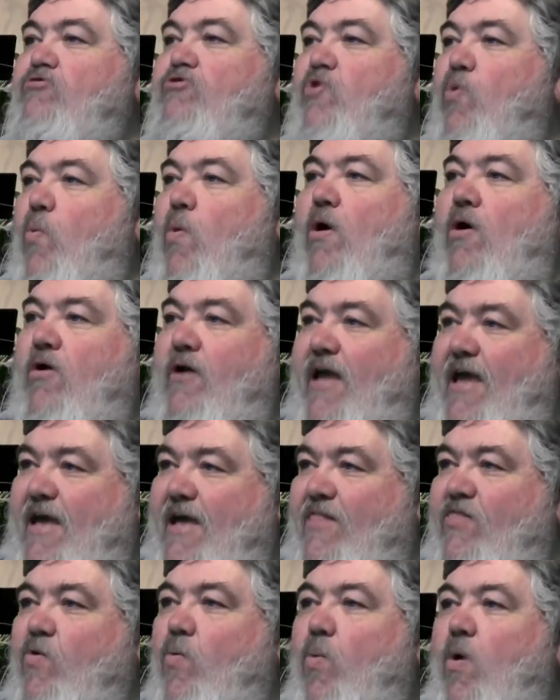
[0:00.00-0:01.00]
Who's the
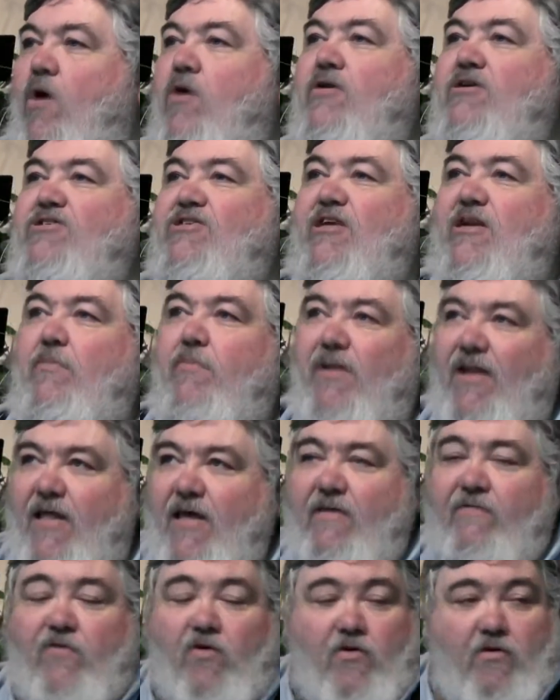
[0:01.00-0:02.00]
word in? The word is in a
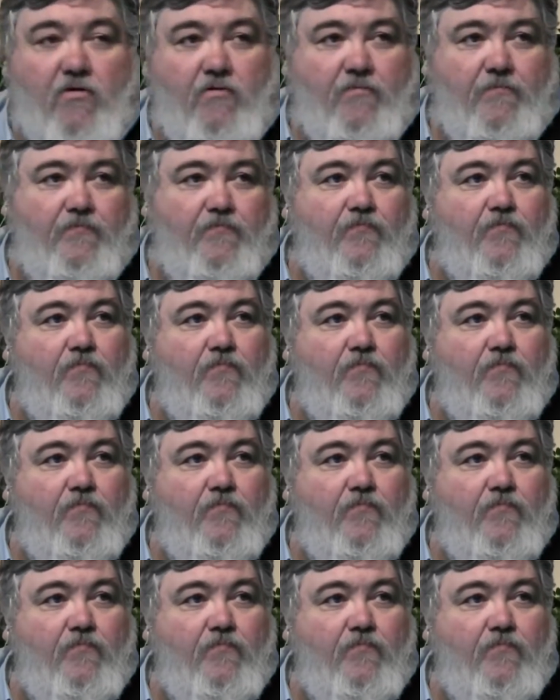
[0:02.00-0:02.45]
believer.